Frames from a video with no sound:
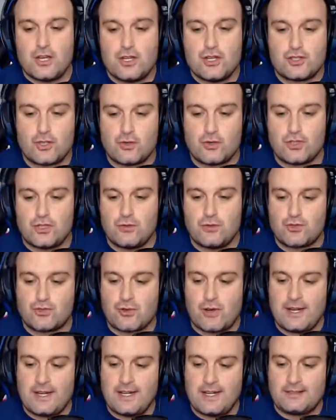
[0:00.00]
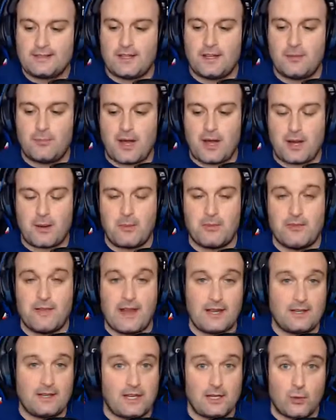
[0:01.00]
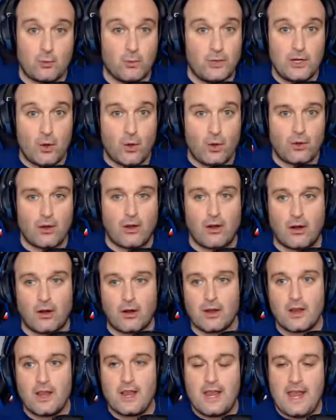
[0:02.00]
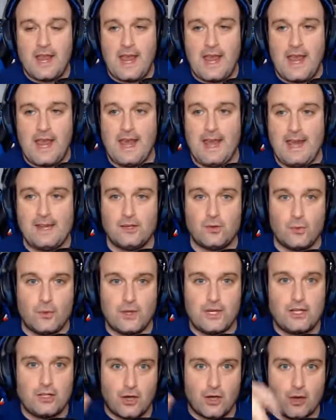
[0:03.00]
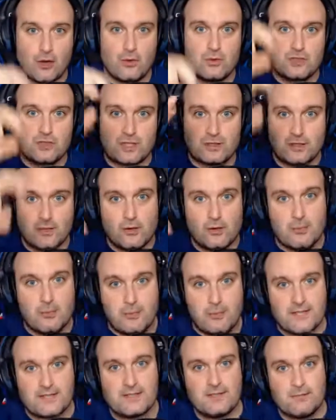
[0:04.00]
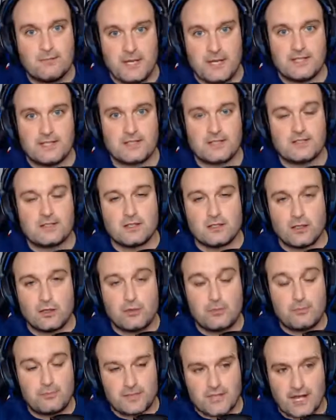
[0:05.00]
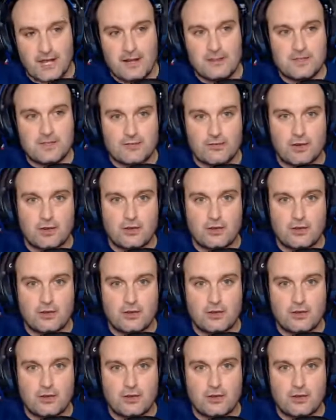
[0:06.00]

So she was trying to get to the bottom of that, like we all are. And we go to little bits and pieces, little times of her